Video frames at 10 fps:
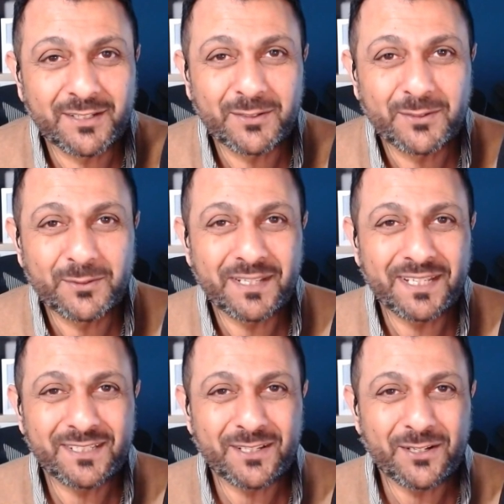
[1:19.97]
So
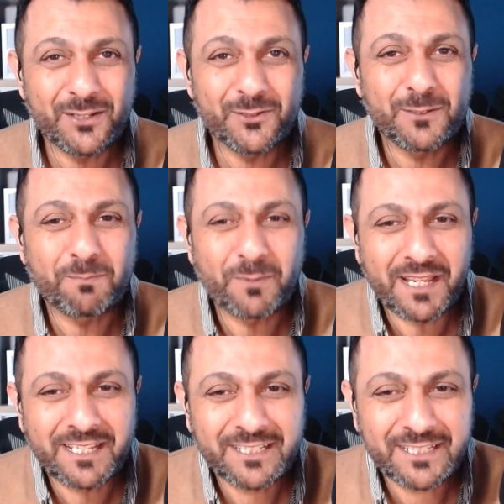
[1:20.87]
it's a huge
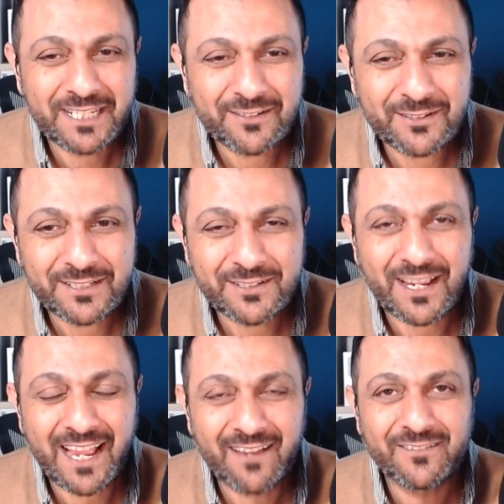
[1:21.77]
pleasure, Deirdre, to
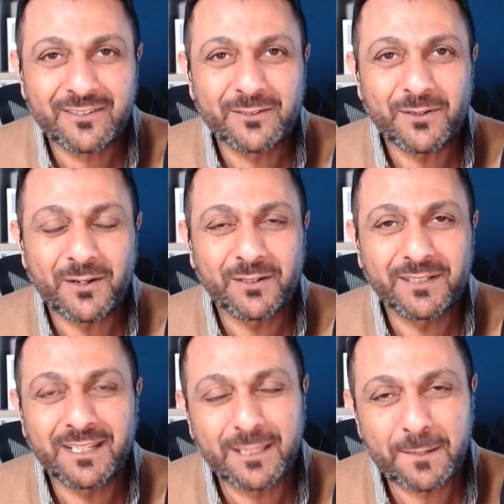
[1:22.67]
have you on
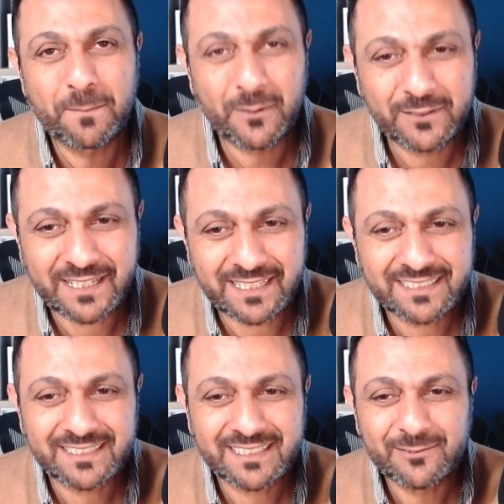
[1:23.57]
the
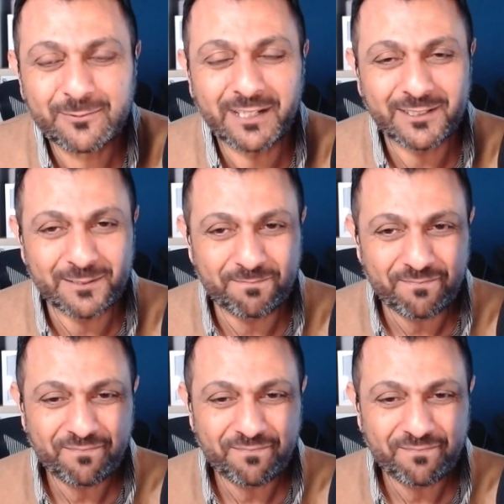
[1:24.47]
podcast. Welcome.